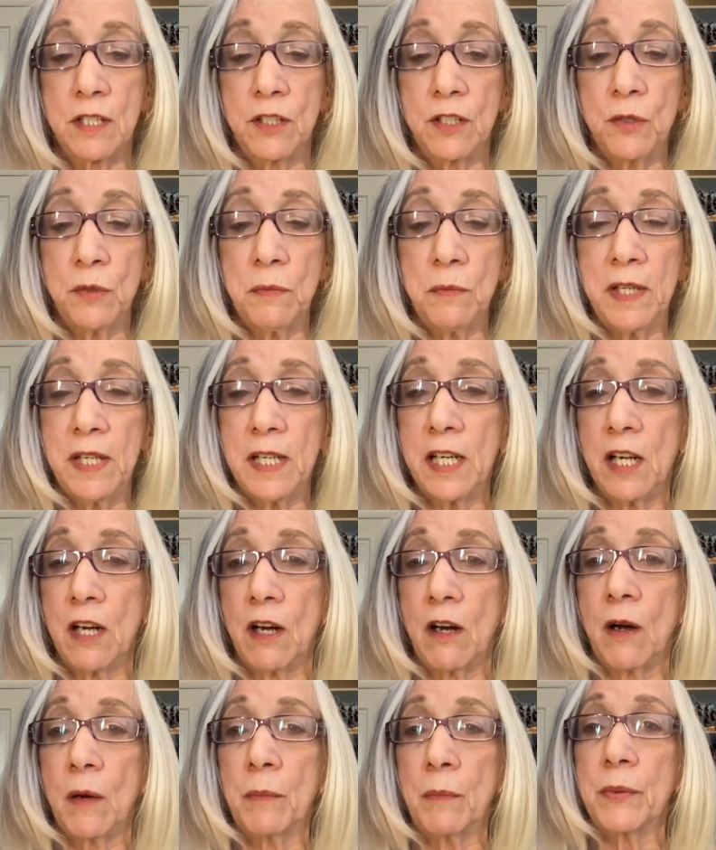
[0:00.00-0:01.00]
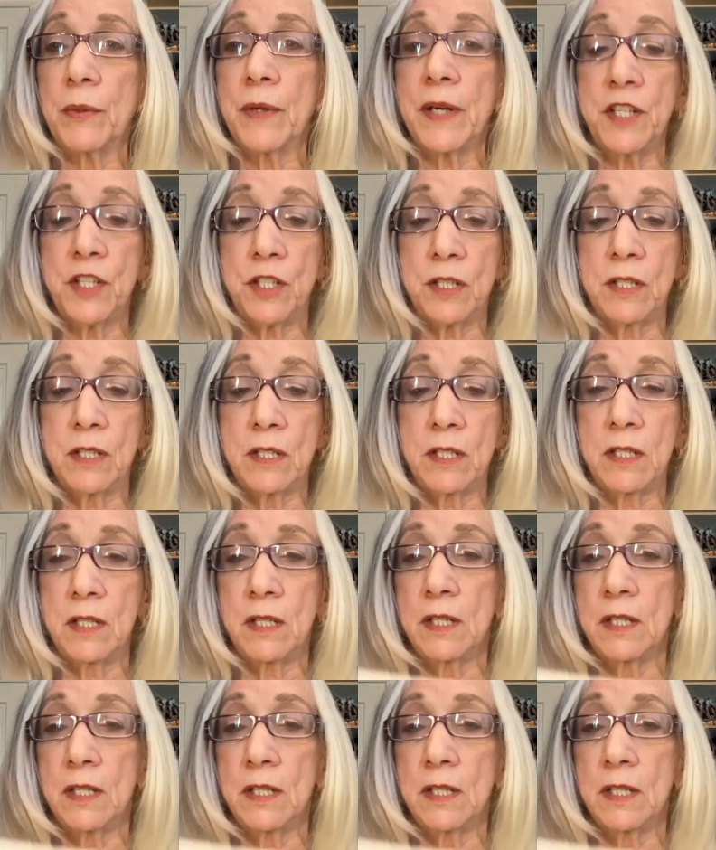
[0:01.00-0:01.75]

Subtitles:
New Media Operations